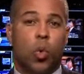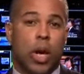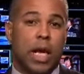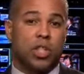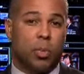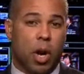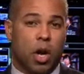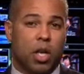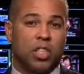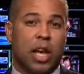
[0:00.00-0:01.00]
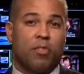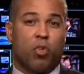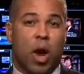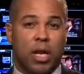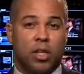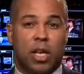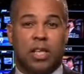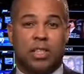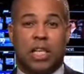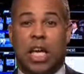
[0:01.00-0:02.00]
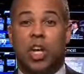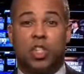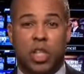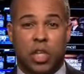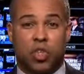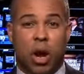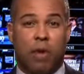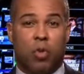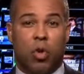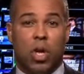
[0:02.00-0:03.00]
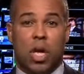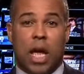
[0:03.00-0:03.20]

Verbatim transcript: We as Americans have a right uh, to interstate travel.